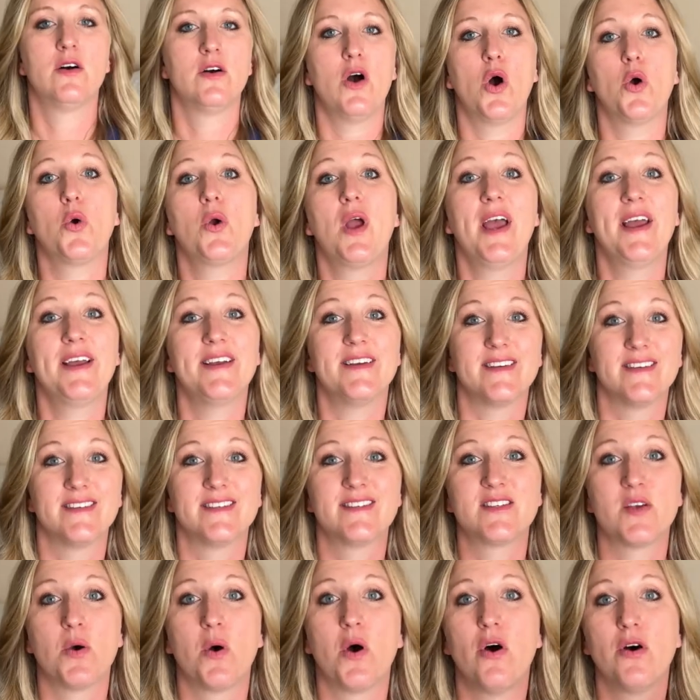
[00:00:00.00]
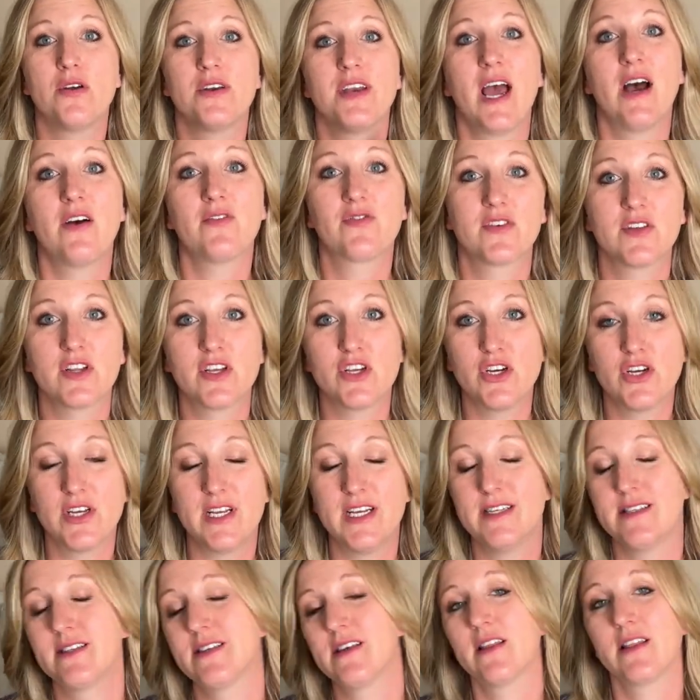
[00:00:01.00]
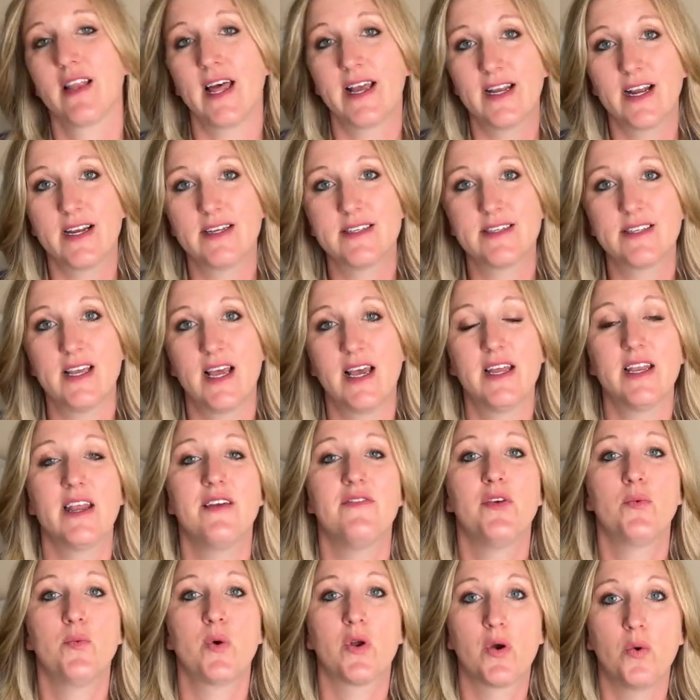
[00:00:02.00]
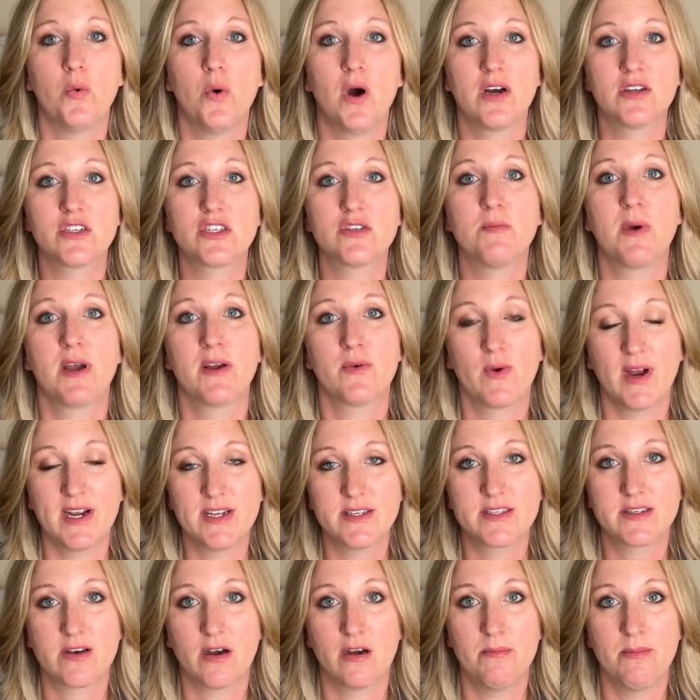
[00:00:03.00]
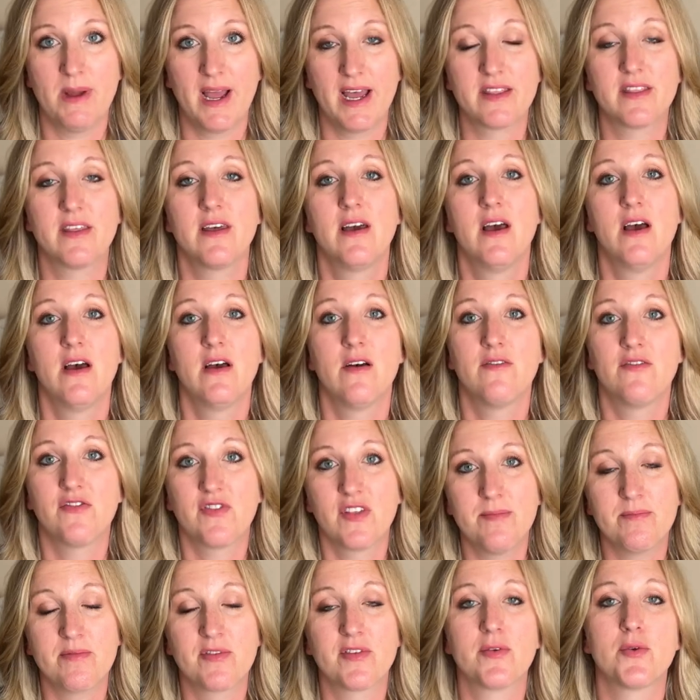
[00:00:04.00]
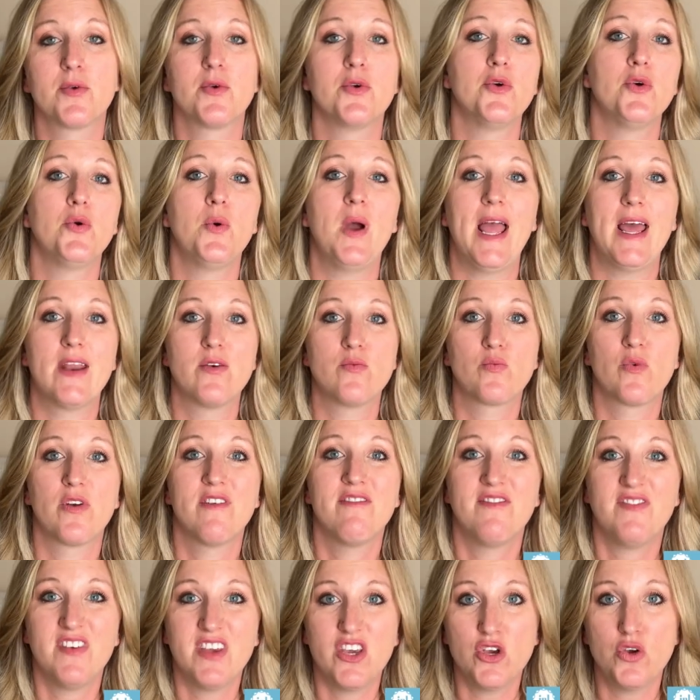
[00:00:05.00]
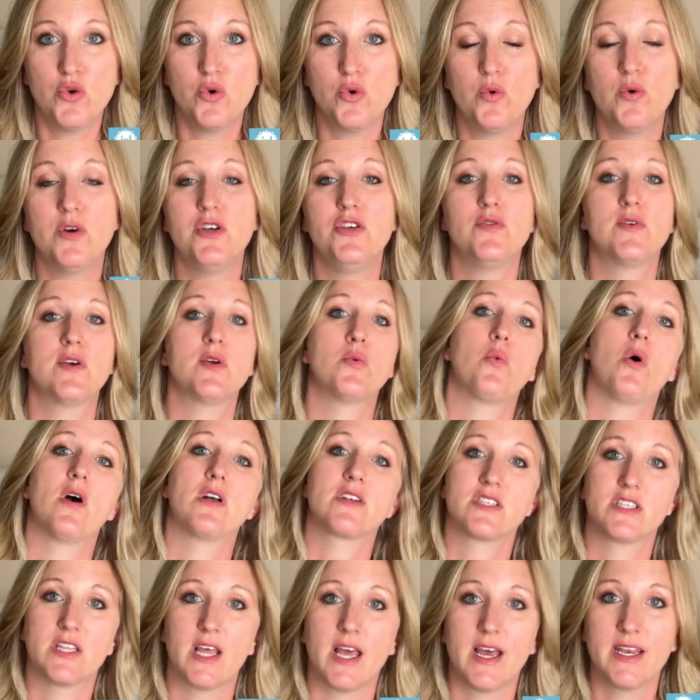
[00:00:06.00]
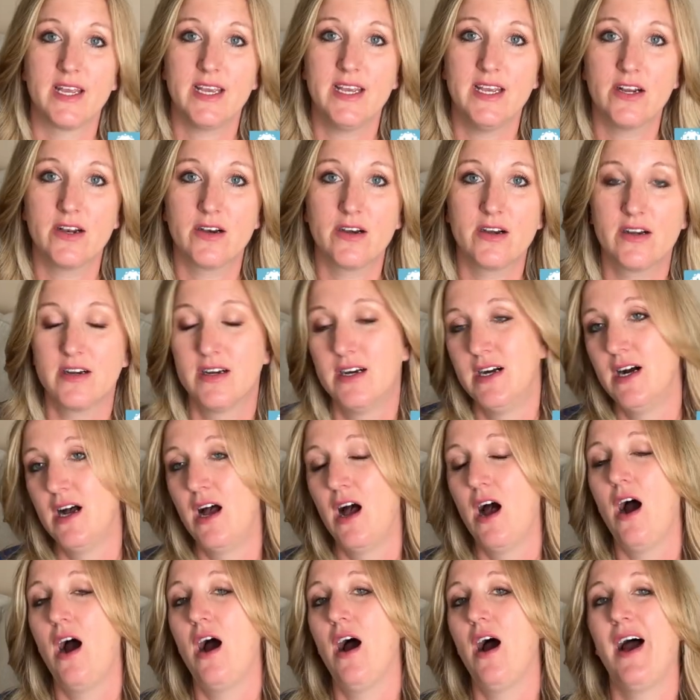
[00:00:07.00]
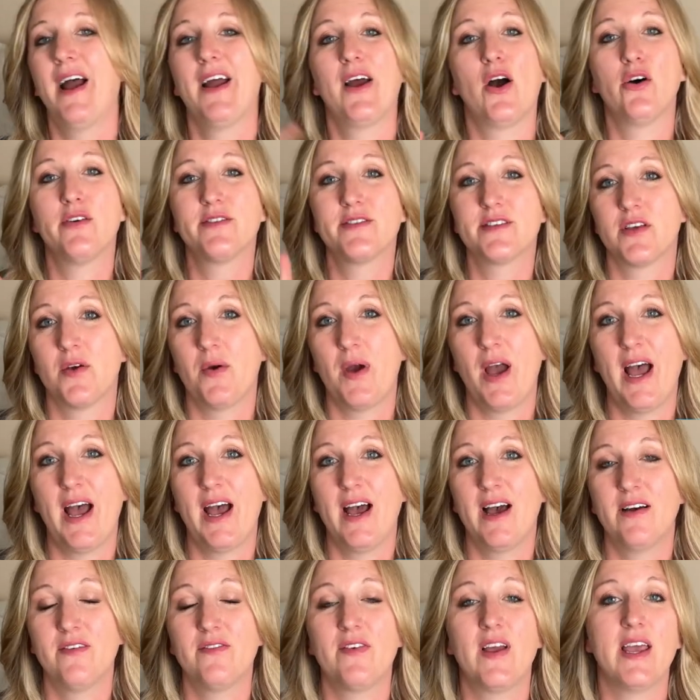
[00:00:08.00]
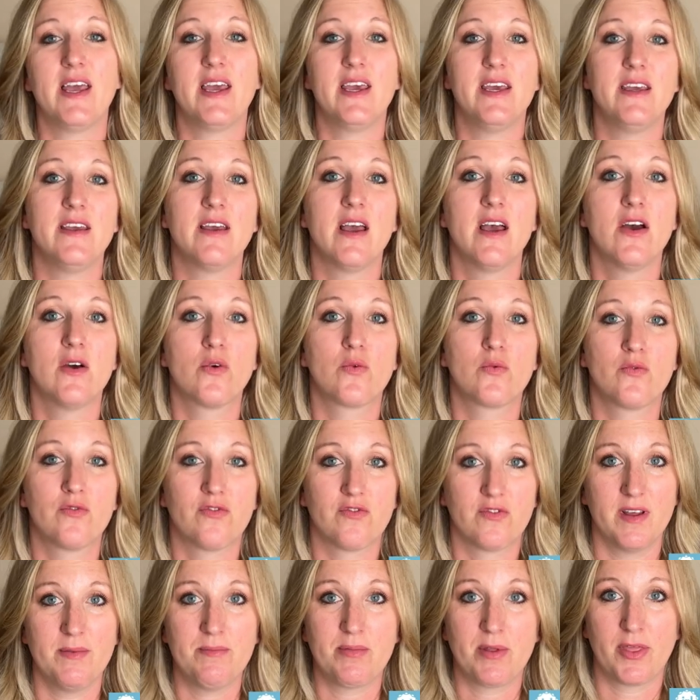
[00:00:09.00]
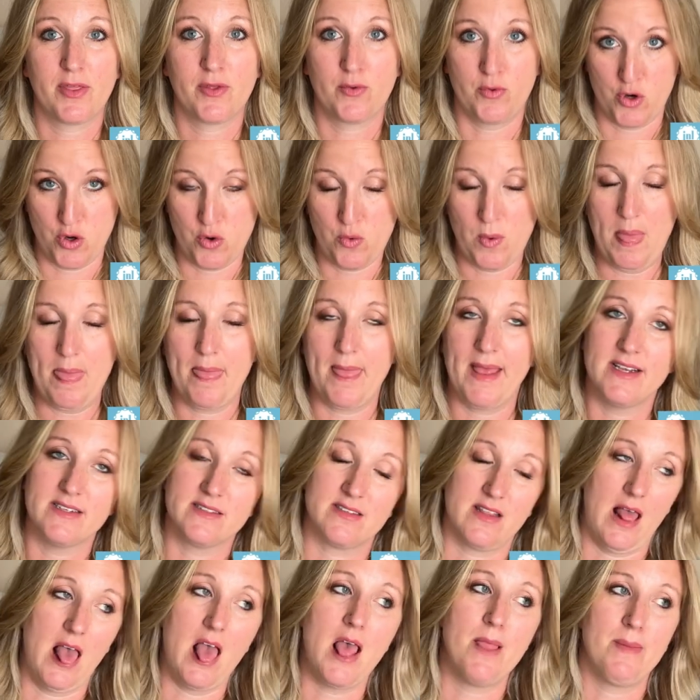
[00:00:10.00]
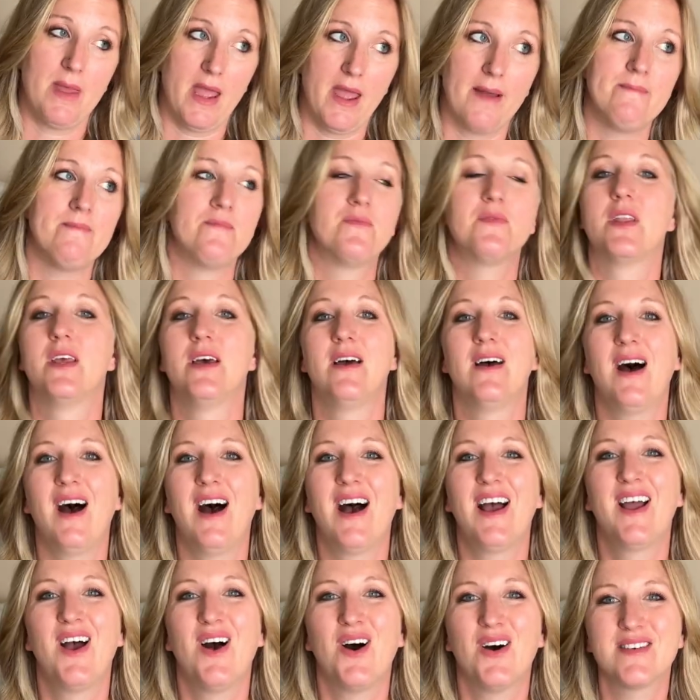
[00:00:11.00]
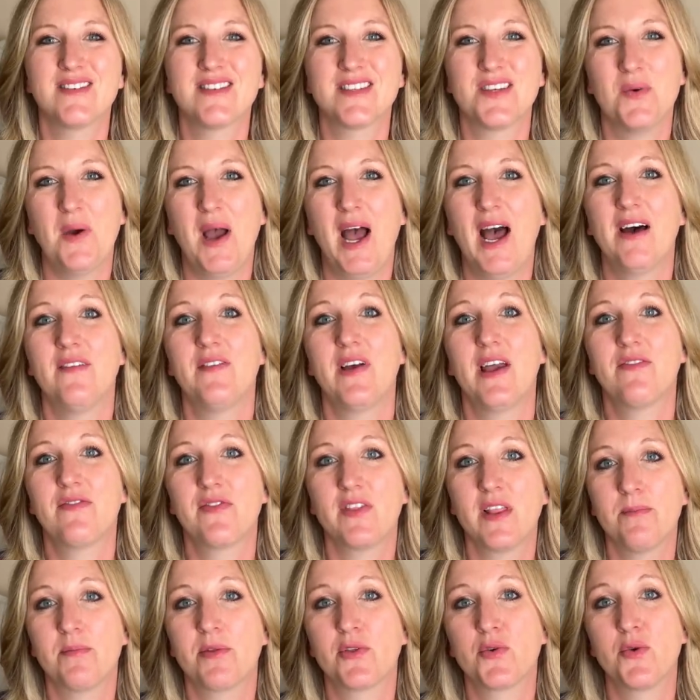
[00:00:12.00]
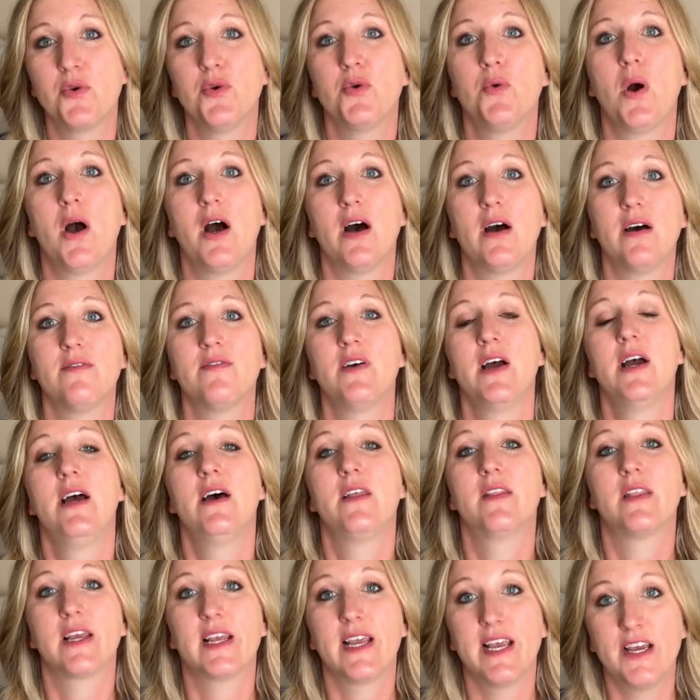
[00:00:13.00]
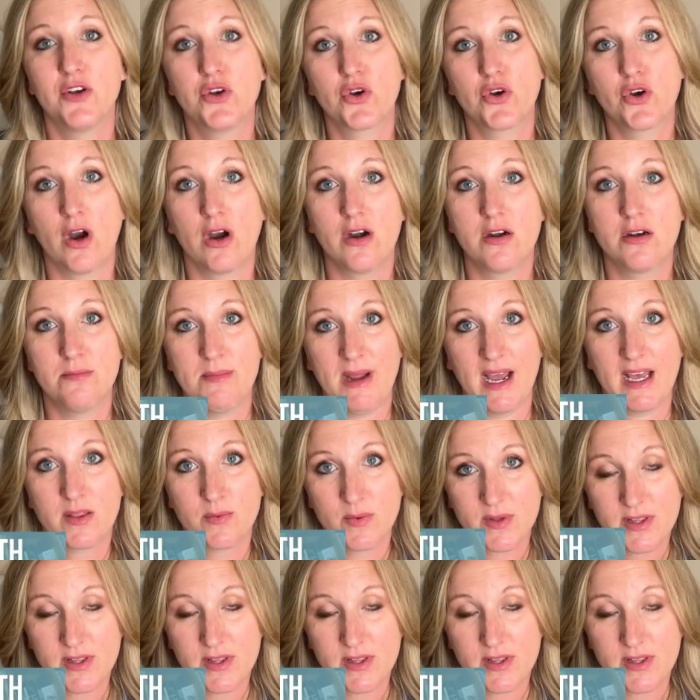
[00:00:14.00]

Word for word: Okay, so now for the goodies. Like I said, if you want to watch my Right Start Math flip through and review, you can watch that here. I also have a flip through There. I also have a flip through of the kindergarten math